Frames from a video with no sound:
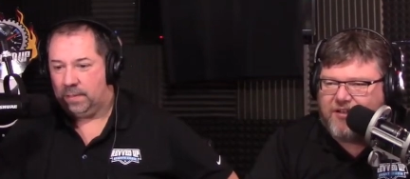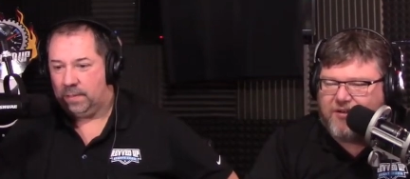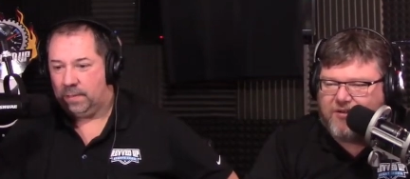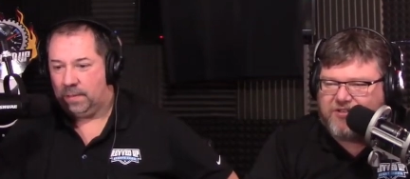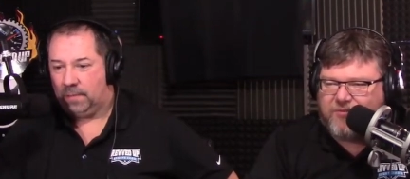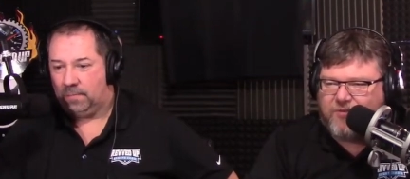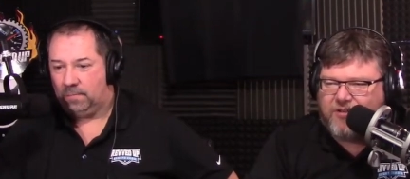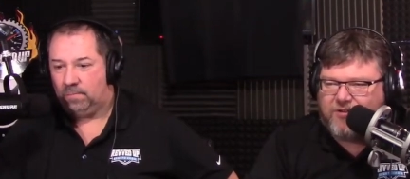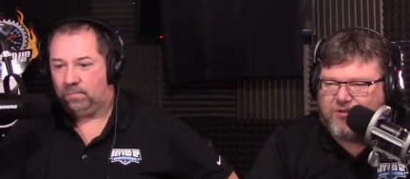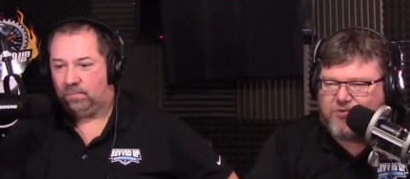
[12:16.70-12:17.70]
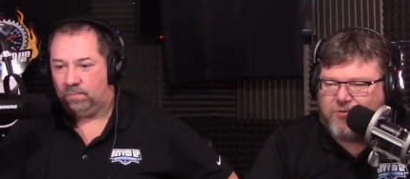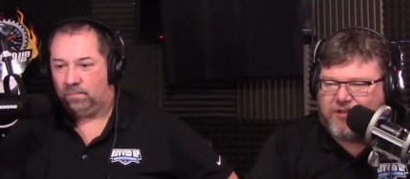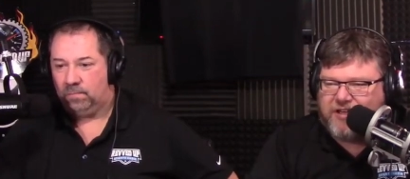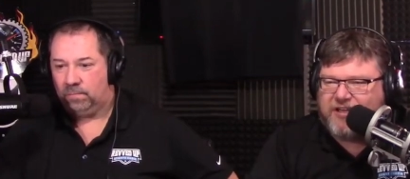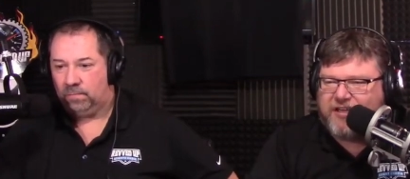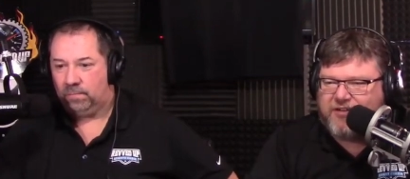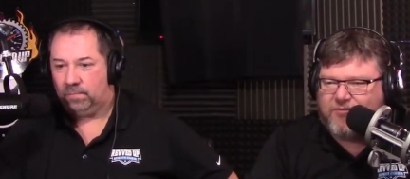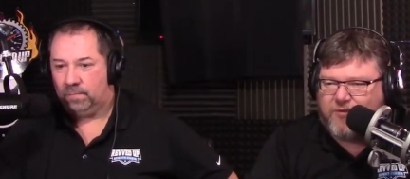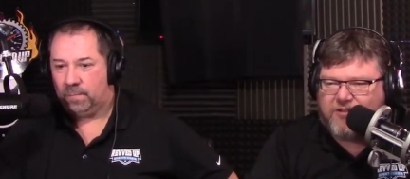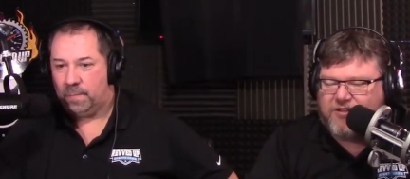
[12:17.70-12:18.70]
Speaker 1: or is it one of those where he needed
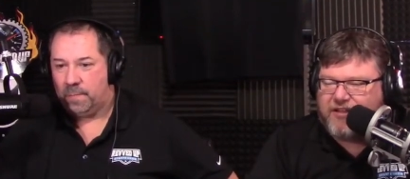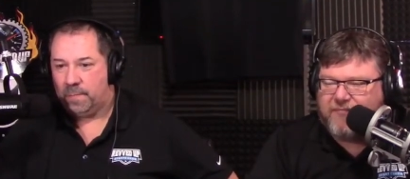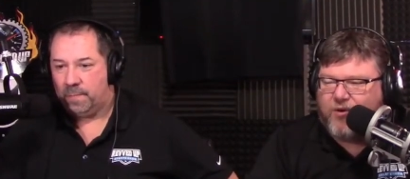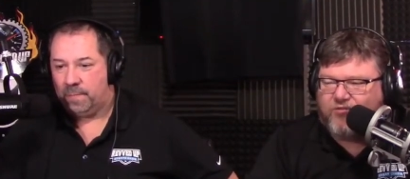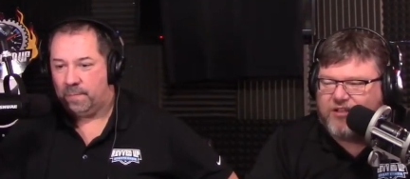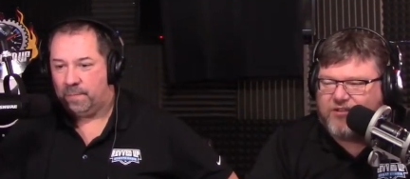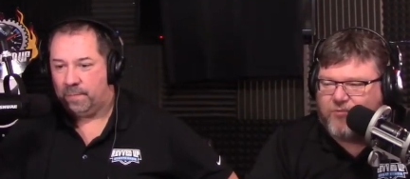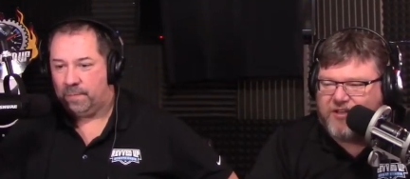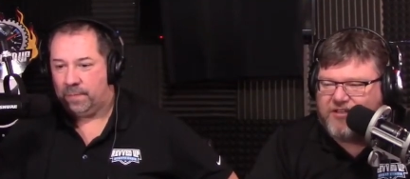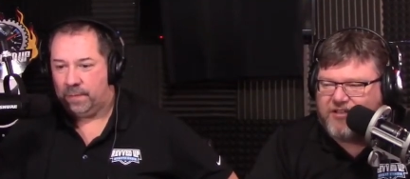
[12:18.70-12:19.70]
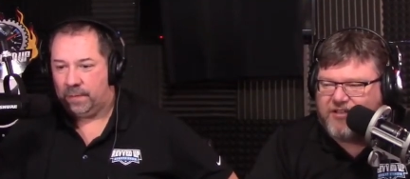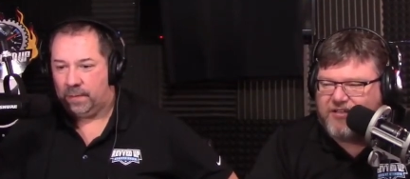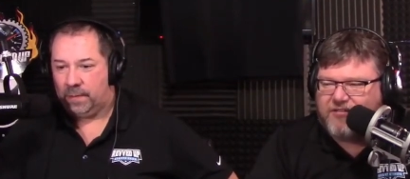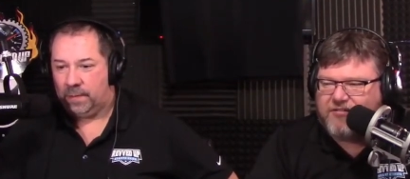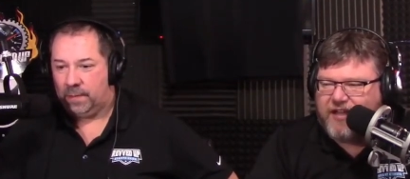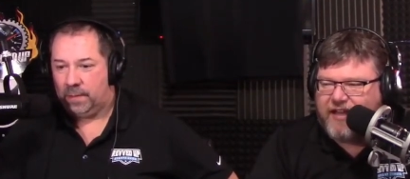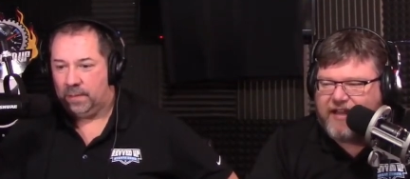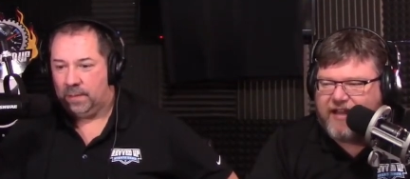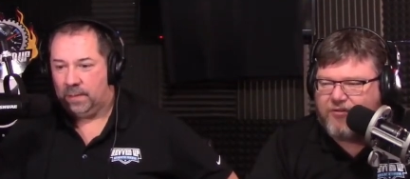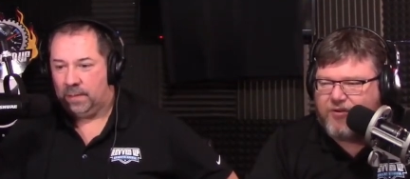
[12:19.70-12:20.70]
to win? Did they both need to win to get in?
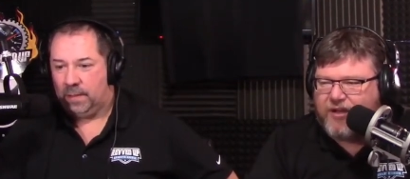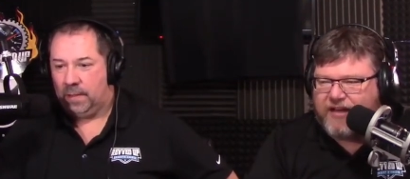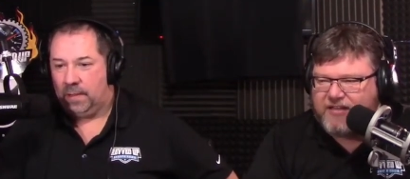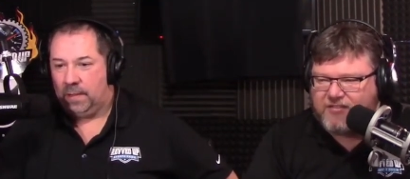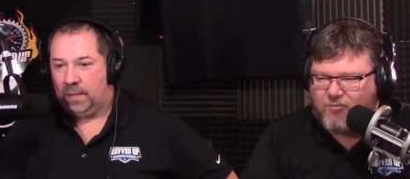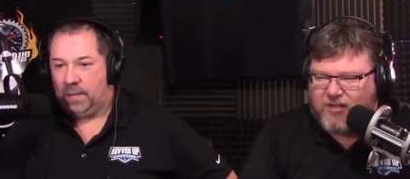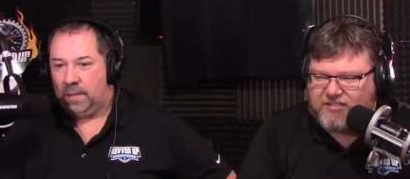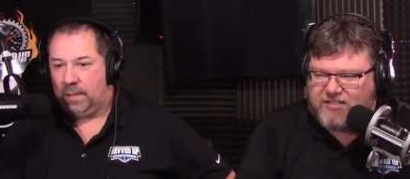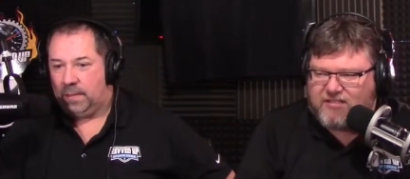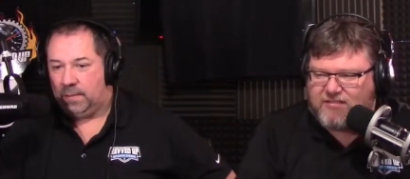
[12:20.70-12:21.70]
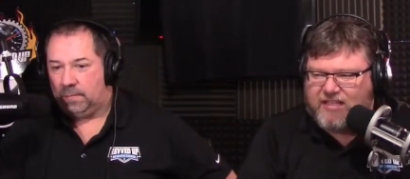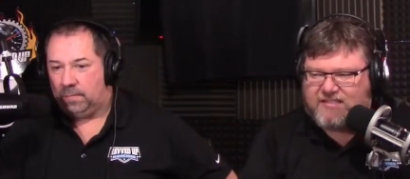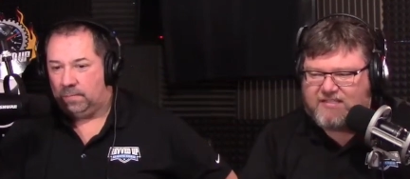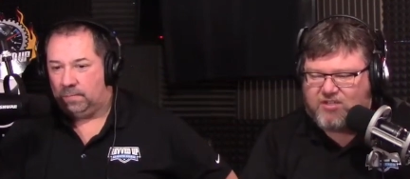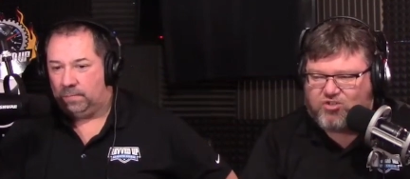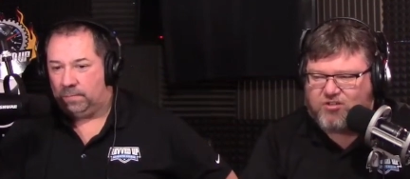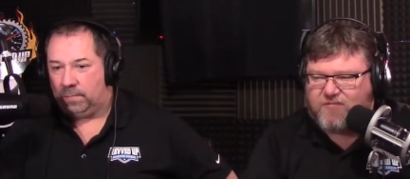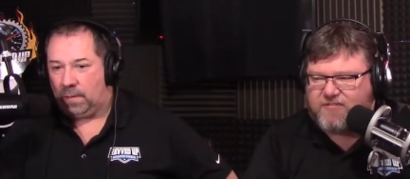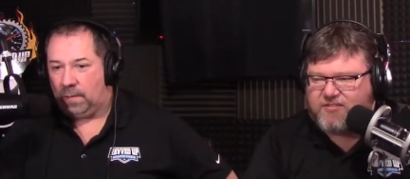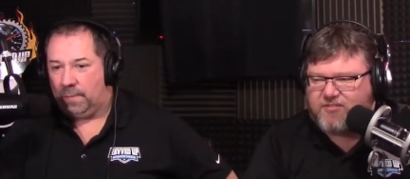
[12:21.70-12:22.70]
I, I don't know. I didn't get to watch that that section
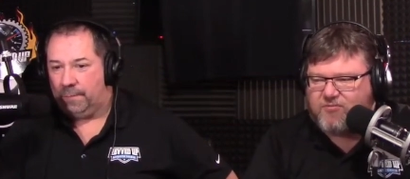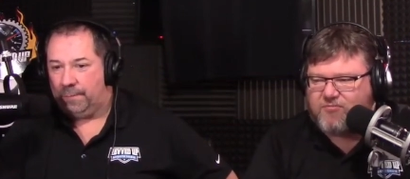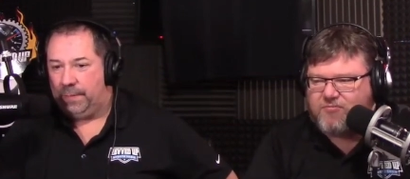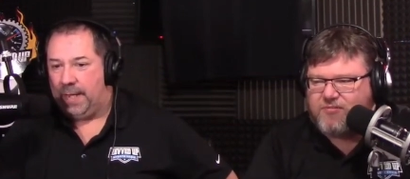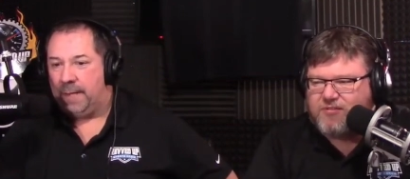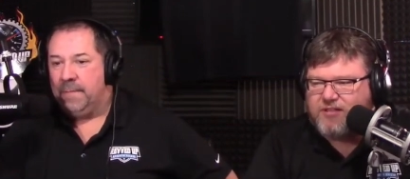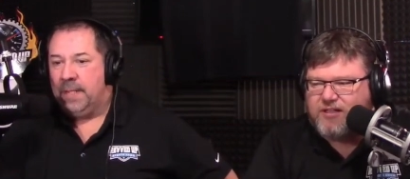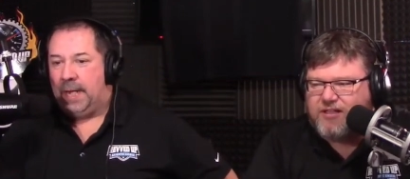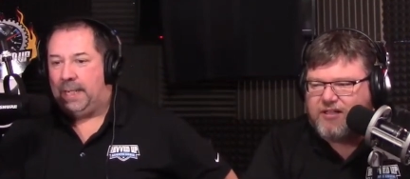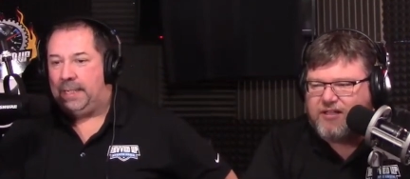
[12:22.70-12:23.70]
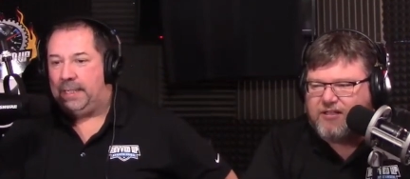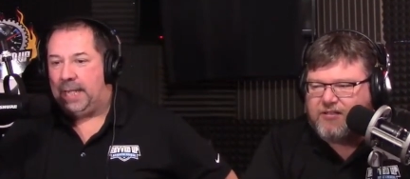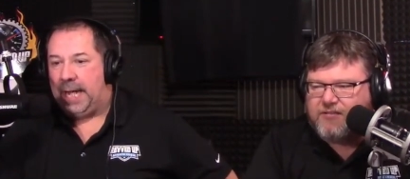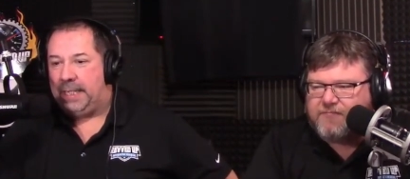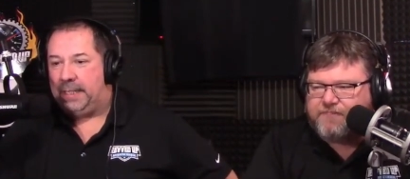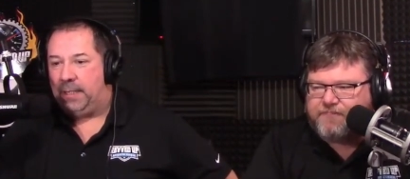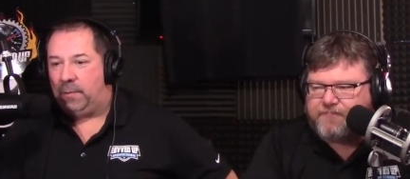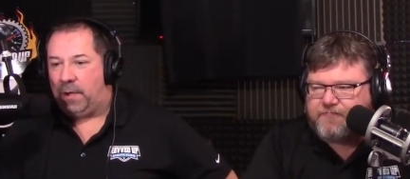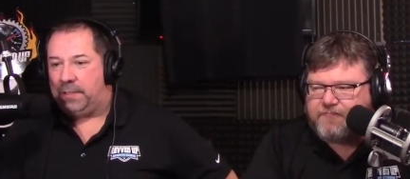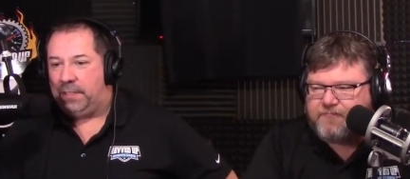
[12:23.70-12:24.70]
of it.
Speaker 2: So yeah, I didn't I didn't
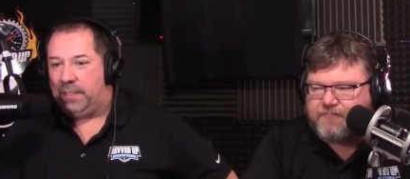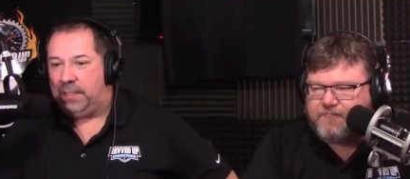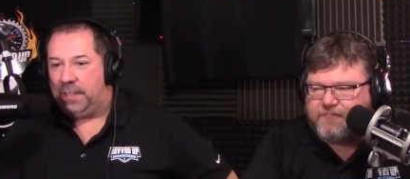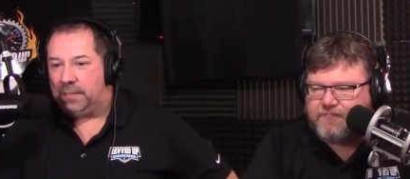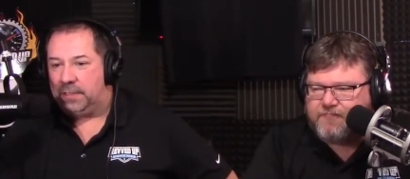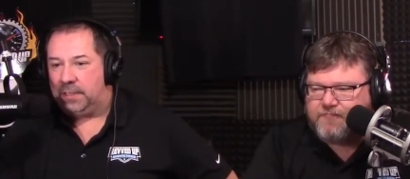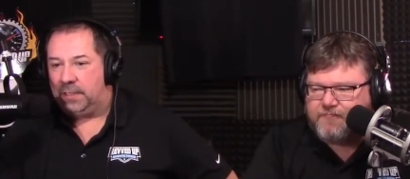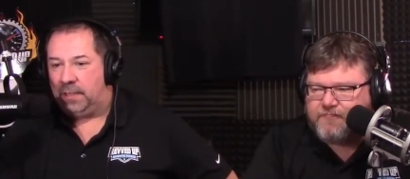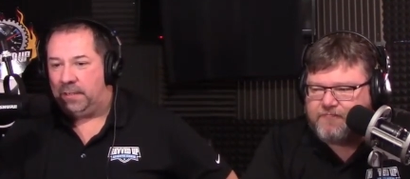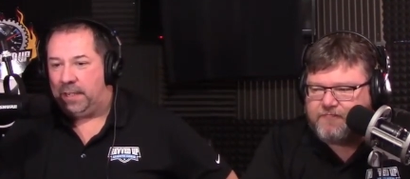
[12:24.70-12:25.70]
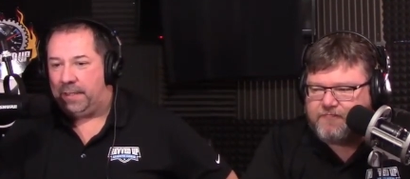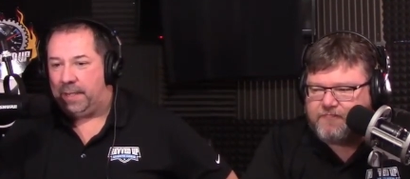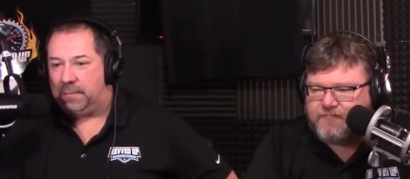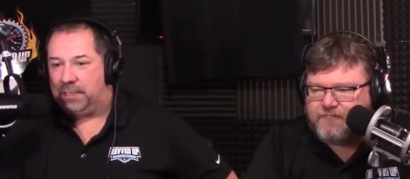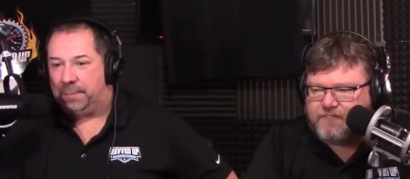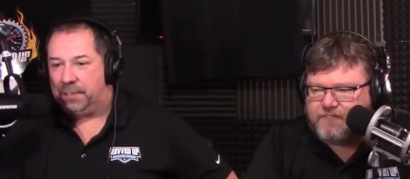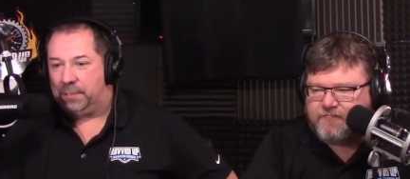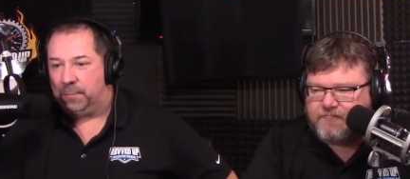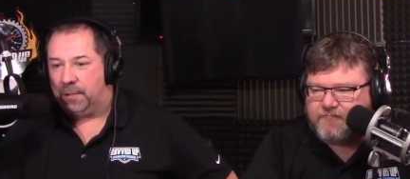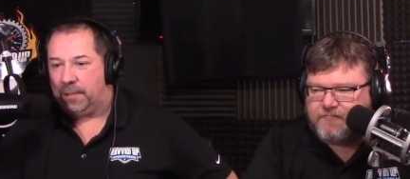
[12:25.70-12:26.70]
know all the details on on how that was supposed
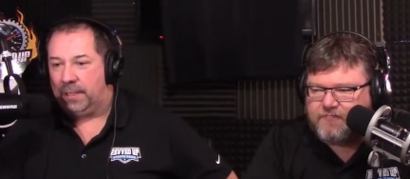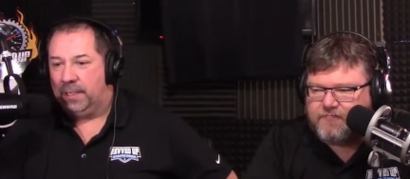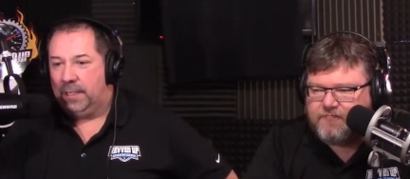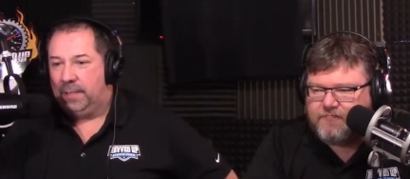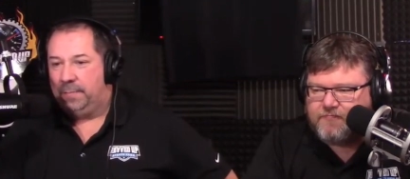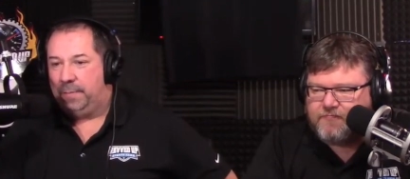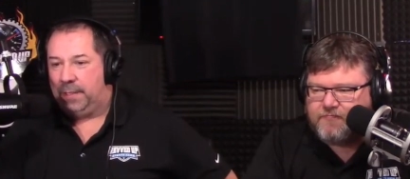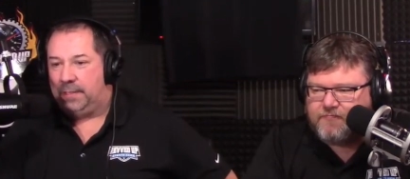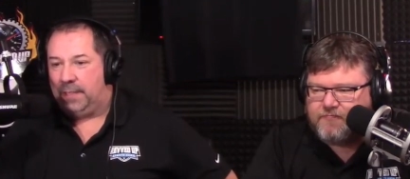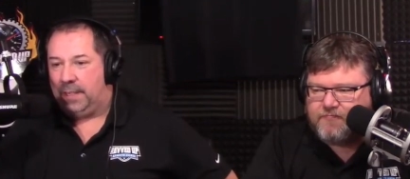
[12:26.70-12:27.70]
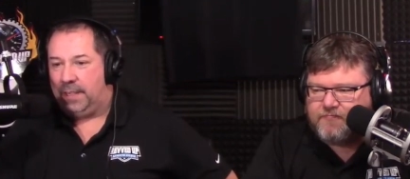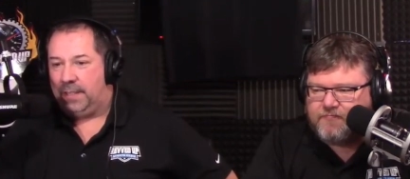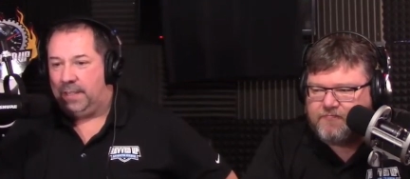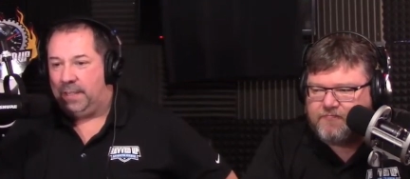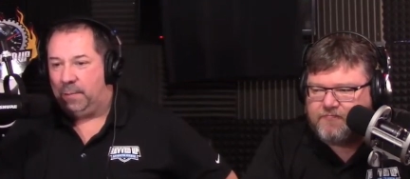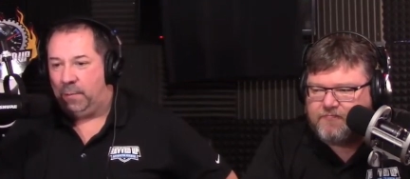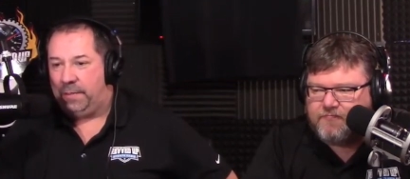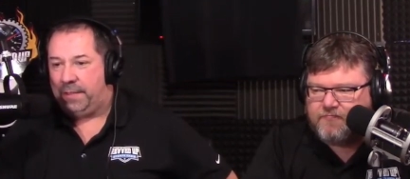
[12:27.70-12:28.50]
to work. But uh, the, the one